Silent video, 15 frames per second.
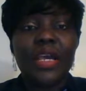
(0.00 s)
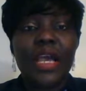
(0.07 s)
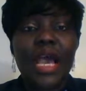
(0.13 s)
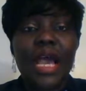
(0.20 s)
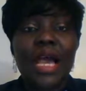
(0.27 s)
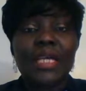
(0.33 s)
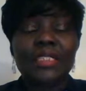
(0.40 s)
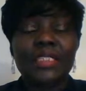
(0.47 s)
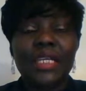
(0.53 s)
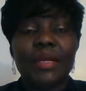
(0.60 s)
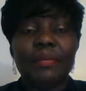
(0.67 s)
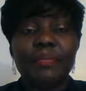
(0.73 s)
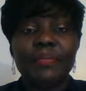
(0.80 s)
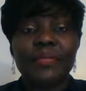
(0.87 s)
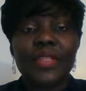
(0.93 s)

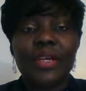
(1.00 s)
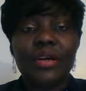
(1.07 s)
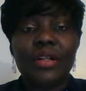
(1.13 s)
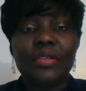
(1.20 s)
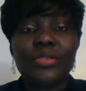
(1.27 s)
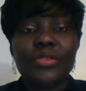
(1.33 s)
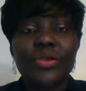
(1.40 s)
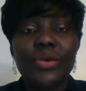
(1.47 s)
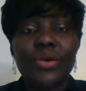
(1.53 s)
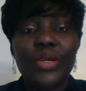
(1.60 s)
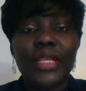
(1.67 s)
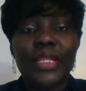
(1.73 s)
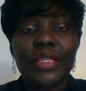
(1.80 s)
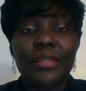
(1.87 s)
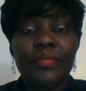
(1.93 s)
And
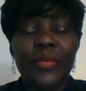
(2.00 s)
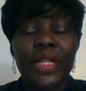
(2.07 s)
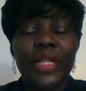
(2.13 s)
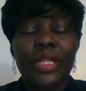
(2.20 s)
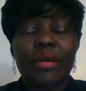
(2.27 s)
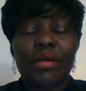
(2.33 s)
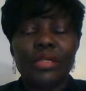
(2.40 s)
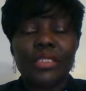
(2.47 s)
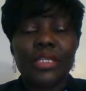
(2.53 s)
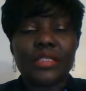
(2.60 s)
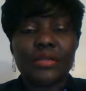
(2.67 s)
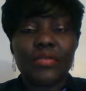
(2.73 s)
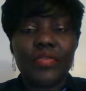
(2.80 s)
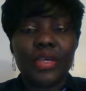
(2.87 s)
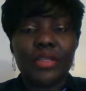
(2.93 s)
also within the
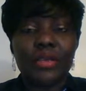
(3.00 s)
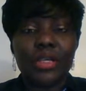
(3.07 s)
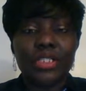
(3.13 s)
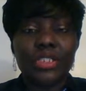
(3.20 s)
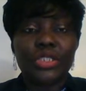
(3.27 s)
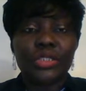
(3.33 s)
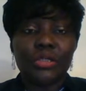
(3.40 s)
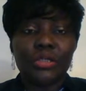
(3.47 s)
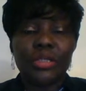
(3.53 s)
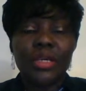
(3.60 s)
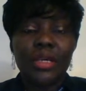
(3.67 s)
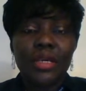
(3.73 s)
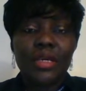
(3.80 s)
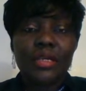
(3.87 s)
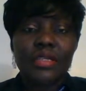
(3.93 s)
context of education,
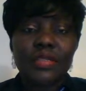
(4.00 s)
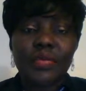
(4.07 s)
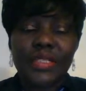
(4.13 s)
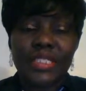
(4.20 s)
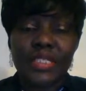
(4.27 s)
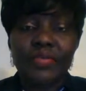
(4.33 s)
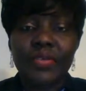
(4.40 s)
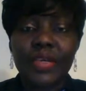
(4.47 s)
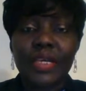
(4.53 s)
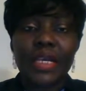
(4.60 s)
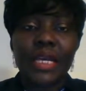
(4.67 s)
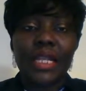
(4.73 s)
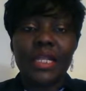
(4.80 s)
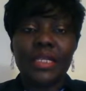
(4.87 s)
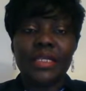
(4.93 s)

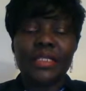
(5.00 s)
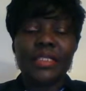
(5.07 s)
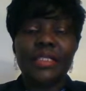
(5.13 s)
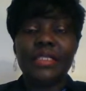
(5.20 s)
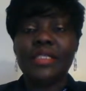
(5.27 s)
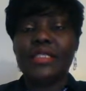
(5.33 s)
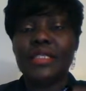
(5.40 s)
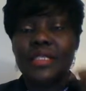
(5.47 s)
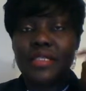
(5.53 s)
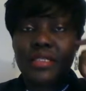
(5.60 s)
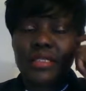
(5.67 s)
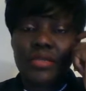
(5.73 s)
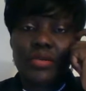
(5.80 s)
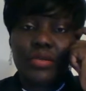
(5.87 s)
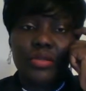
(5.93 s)
specifically, this
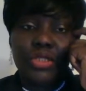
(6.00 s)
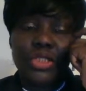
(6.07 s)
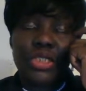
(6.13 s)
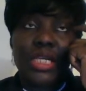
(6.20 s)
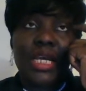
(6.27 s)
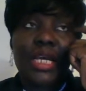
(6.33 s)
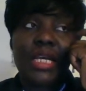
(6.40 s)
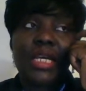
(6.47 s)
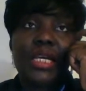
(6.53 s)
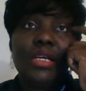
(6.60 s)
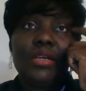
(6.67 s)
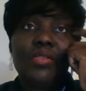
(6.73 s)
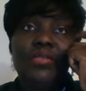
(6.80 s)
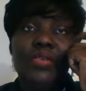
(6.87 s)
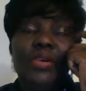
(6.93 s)
is crucial
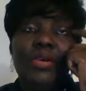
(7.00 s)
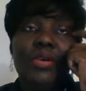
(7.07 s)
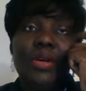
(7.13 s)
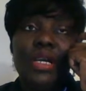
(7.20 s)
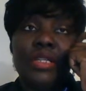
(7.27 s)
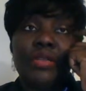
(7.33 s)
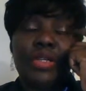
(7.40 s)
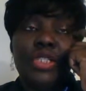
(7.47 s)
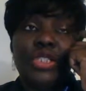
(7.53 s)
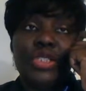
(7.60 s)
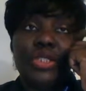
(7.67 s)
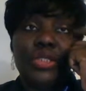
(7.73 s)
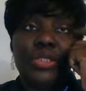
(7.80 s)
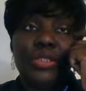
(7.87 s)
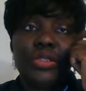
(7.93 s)
for
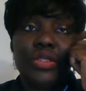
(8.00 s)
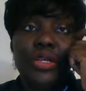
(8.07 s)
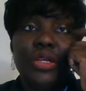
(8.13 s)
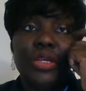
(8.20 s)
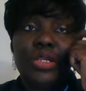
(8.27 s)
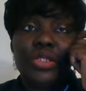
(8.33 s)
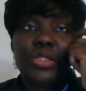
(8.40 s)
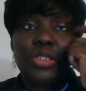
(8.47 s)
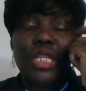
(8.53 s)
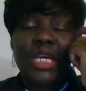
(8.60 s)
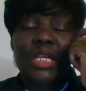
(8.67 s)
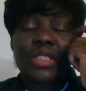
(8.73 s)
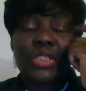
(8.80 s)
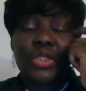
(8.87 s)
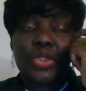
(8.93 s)
educational
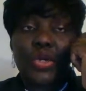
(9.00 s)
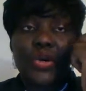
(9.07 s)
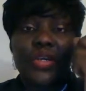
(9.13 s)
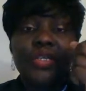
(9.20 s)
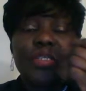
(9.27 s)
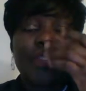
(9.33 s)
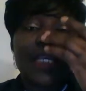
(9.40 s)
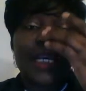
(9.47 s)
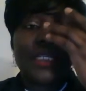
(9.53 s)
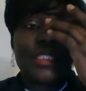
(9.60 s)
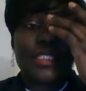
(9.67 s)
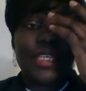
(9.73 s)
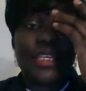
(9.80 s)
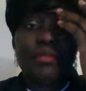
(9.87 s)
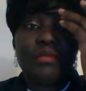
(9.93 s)
choice,
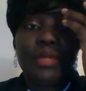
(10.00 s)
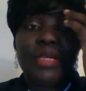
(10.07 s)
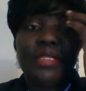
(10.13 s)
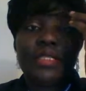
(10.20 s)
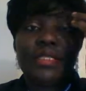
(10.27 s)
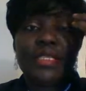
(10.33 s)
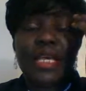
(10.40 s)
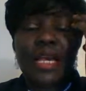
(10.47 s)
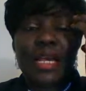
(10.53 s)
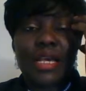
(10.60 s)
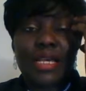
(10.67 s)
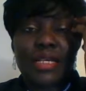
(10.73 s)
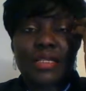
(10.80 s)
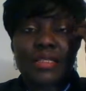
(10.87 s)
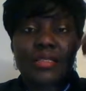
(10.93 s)
attainment,
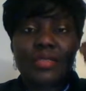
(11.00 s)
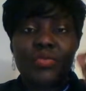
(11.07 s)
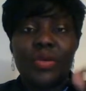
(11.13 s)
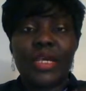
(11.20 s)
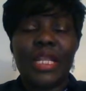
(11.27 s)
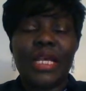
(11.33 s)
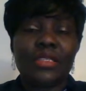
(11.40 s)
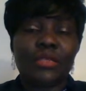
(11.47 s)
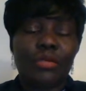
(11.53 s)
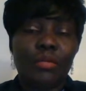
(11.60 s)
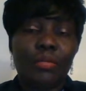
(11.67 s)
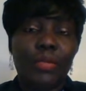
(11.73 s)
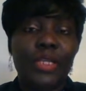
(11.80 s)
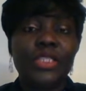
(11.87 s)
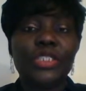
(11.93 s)
as well as
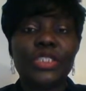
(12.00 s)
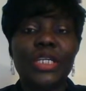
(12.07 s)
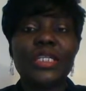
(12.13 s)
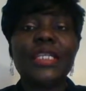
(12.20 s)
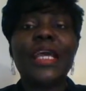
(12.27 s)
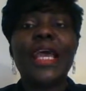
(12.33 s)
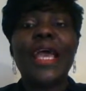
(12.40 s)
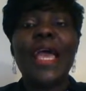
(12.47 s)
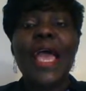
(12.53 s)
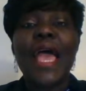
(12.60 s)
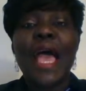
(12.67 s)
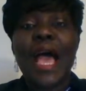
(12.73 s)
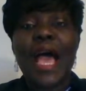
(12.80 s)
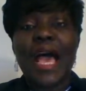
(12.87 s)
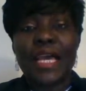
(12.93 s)
completion.
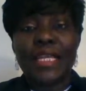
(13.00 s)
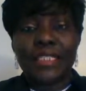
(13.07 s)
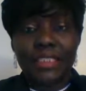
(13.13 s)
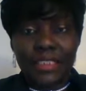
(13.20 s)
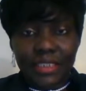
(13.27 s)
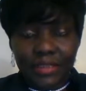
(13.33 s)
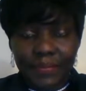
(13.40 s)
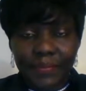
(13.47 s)
And